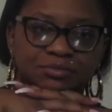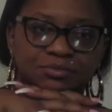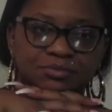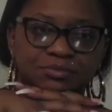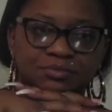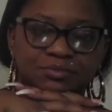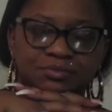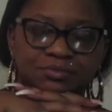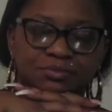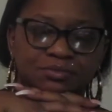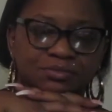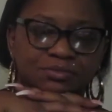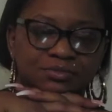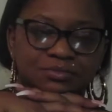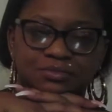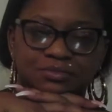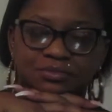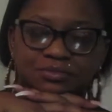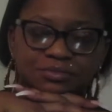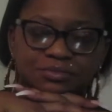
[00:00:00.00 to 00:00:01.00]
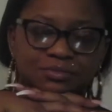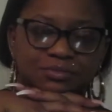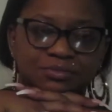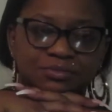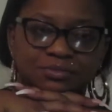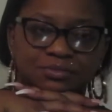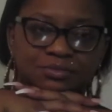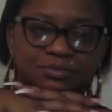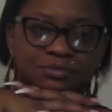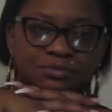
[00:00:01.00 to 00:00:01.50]

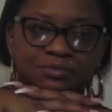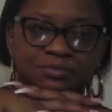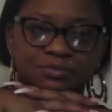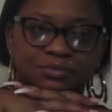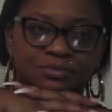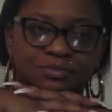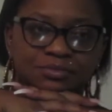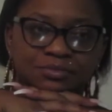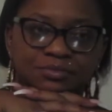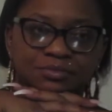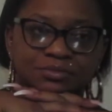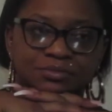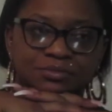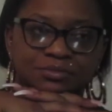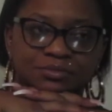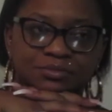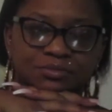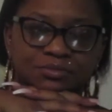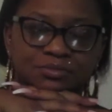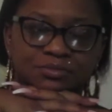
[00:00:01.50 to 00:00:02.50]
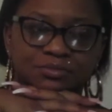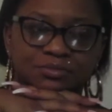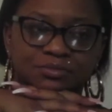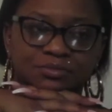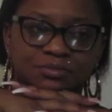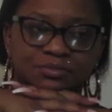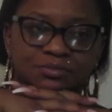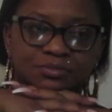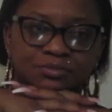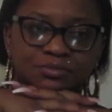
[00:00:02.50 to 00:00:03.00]

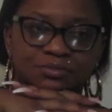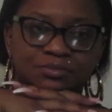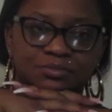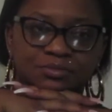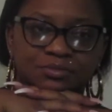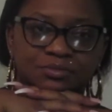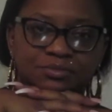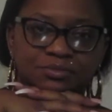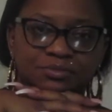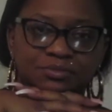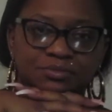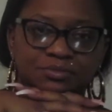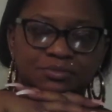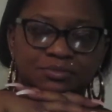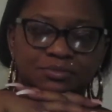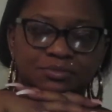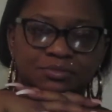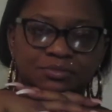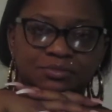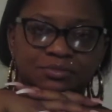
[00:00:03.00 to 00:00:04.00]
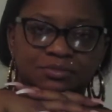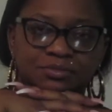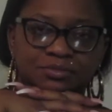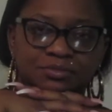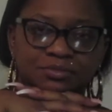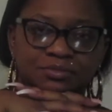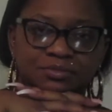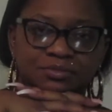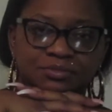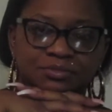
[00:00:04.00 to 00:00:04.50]

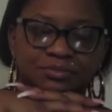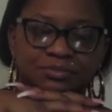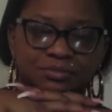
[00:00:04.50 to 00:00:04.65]
No words are spoken by the person on screen.